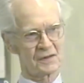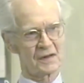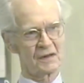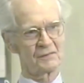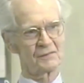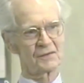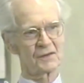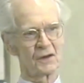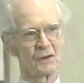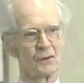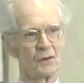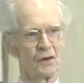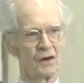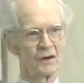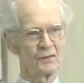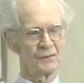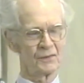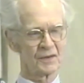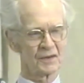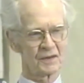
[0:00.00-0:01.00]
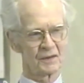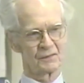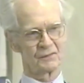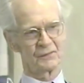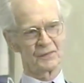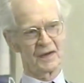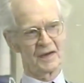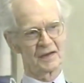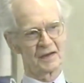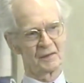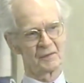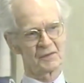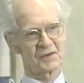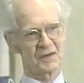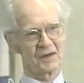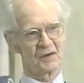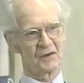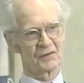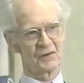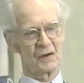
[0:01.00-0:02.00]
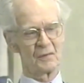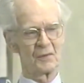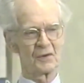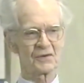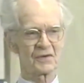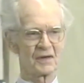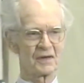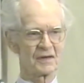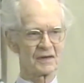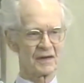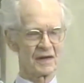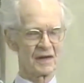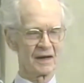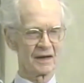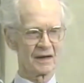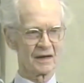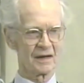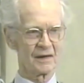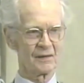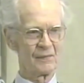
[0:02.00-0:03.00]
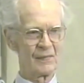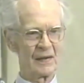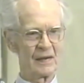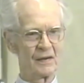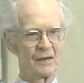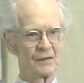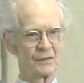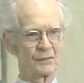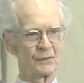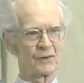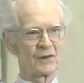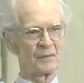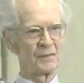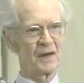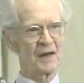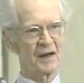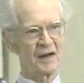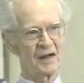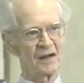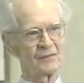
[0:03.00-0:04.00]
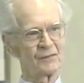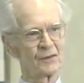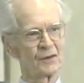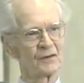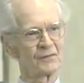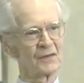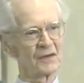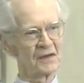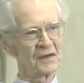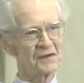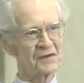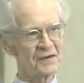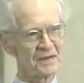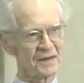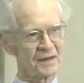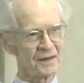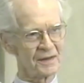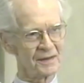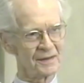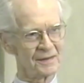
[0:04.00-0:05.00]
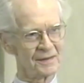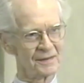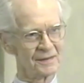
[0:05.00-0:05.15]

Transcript: have so often confined themselves almost entirely to the behavior of the listener.